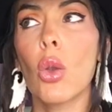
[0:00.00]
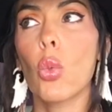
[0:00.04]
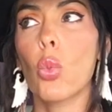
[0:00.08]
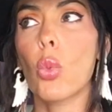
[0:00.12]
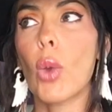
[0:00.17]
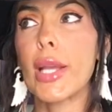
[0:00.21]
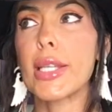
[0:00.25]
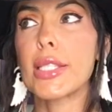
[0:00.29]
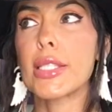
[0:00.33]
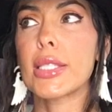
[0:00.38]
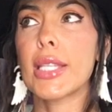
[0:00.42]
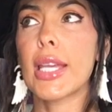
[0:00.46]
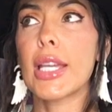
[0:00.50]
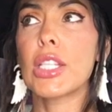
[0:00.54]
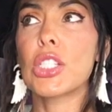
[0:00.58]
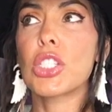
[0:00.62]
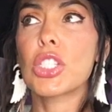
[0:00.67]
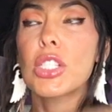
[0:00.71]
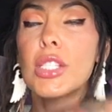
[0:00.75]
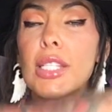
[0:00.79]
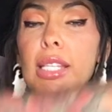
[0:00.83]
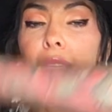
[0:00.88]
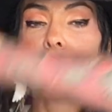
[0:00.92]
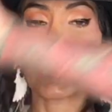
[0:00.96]
white
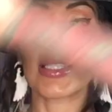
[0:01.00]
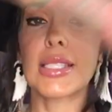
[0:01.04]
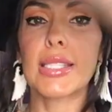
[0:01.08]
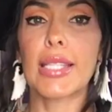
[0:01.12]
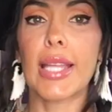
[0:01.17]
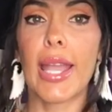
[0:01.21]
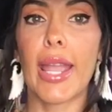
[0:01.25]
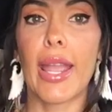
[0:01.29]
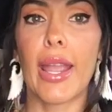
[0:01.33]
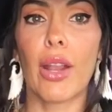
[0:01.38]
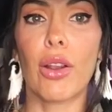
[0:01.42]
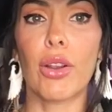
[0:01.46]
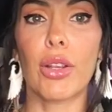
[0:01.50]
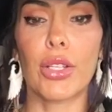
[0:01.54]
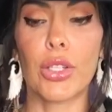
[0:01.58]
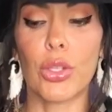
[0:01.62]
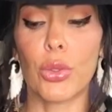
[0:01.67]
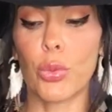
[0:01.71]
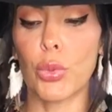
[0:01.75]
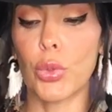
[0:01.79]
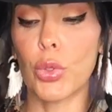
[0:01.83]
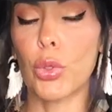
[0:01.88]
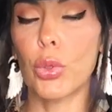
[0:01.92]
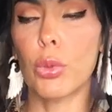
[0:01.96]
sage cleans the air in
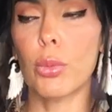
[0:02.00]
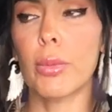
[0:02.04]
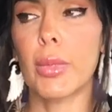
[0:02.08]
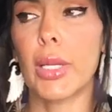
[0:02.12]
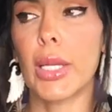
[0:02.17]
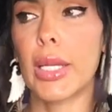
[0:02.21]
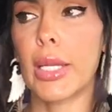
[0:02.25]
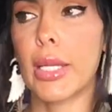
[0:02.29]
your room.